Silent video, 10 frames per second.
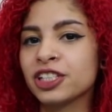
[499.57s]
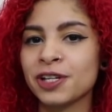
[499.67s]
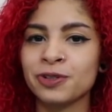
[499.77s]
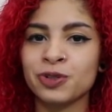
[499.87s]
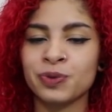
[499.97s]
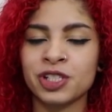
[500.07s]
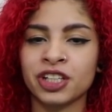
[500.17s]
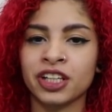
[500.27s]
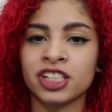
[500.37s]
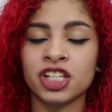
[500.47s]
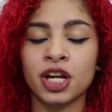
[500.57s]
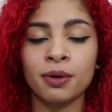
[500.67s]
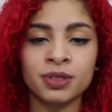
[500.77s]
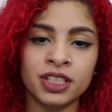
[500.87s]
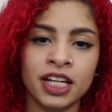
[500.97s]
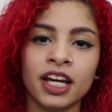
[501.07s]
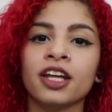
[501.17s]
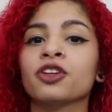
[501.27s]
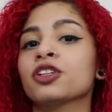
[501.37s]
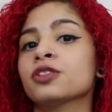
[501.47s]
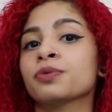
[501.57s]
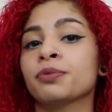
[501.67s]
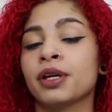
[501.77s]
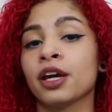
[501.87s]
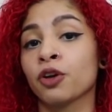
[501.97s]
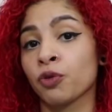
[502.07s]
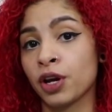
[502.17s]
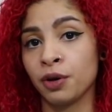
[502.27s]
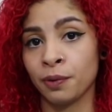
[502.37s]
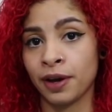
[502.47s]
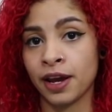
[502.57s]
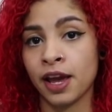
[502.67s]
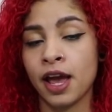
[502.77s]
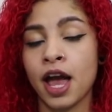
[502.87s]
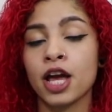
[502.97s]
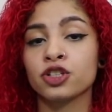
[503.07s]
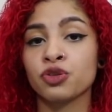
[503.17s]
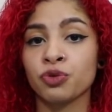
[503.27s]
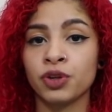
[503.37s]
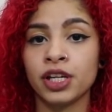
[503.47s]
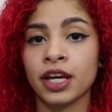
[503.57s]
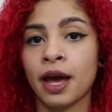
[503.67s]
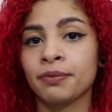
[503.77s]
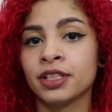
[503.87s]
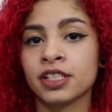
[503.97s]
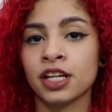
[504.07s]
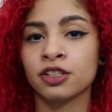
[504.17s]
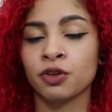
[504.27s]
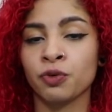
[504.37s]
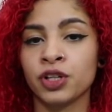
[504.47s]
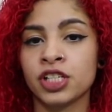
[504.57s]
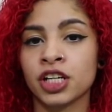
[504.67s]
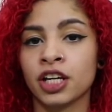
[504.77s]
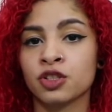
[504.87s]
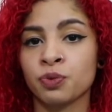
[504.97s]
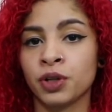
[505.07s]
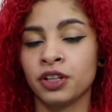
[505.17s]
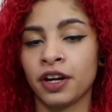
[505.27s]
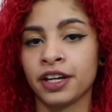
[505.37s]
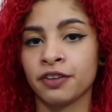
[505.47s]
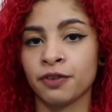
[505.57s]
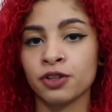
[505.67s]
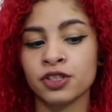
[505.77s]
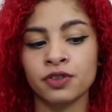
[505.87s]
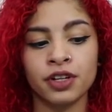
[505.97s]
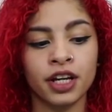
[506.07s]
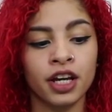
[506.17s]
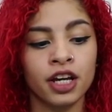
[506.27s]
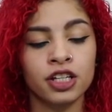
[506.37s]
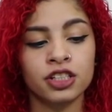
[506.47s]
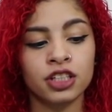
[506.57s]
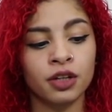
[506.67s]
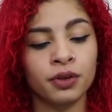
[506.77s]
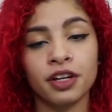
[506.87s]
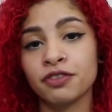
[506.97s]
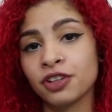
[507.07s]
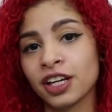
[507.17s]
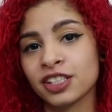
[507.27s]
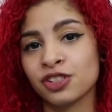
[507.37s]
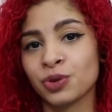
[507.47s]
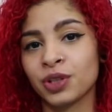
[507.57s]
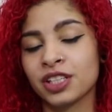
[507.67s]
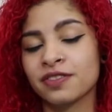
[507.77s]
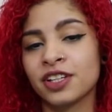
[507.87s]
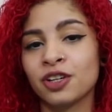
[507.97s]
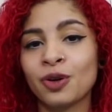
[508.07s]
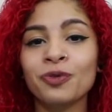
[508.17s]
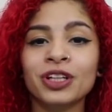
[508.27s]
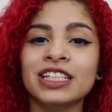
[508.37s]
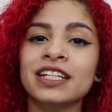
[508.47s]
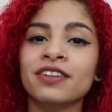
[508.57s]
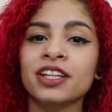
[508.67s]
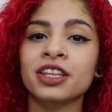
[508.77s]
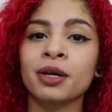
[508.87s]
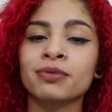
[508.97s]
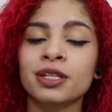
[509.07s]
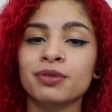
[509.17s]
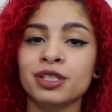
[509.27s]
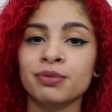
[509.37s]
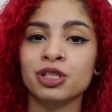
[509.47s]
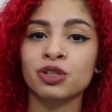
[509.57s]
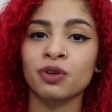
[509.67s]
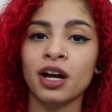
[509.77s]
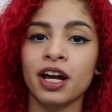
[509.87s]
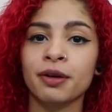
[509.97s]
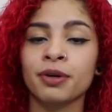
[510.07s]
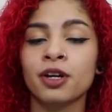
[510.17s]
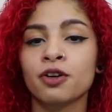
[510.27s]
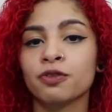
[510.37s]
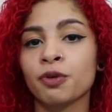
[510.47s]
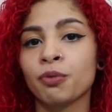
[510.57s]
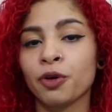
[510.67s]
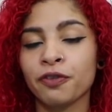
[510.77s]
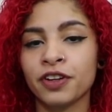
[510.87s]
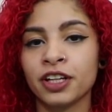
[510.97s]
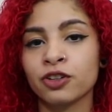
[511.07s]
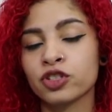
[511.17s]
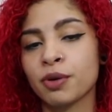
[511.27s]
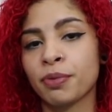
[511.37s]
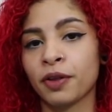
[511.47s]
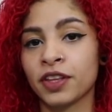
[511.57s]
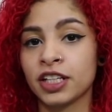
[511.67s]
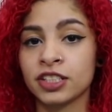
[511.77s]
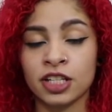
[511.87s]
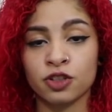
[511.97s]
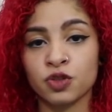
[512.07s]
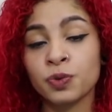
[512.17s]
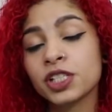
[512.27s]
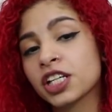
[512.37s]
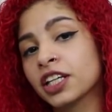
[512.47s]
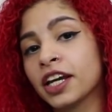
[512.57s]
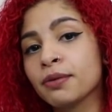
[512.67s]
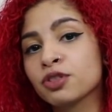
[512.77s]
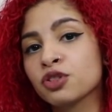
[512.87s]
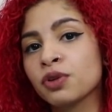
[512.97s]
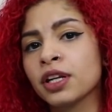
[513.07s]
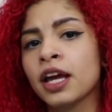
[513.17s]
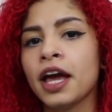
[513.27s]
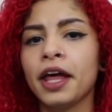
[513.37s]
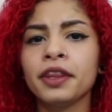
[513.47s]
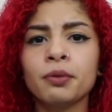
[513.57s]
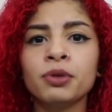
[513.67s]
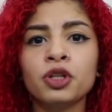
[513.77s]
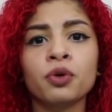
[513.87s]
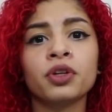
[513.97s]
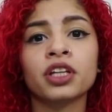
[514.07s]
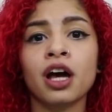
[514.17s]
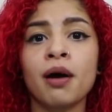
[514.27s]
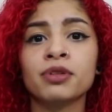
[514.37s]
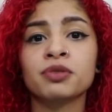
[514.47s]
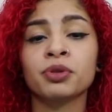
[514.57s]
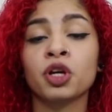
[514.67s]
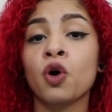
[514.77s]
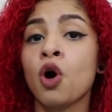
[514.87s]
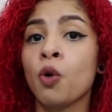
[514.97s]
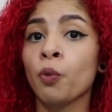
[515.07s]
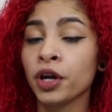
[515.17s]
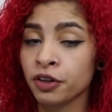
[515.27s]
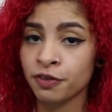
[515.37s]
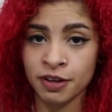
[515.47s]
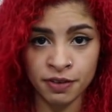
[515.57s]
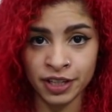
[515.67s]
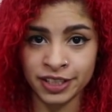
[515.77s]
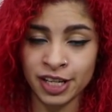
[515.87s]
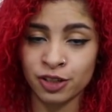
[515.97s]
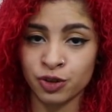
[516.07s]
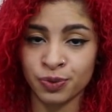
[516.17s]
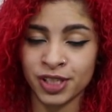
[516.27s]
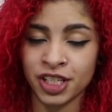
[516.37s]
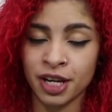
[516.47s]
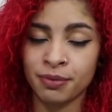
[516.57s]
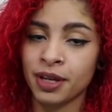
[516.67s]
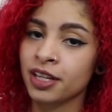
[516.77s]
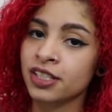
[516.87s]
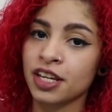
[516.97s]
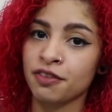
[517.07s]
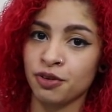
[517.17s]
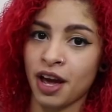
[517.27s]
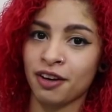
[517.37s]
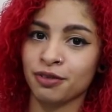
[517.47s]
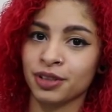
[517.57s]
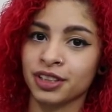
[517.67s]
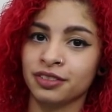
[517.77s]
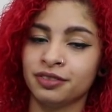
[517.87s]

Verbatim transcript: Nintendo Switch collection up to date. I thought this would be a great way to recap Nintendo reaching its 1-year anniversary. So if you guys enjoyed this video, don't forget to give it a thumbs up, subscribe for more videos about the Nintendo Switch and games to it, and let me know in the comments below what your favorite Nintendo Switch game is if you have one.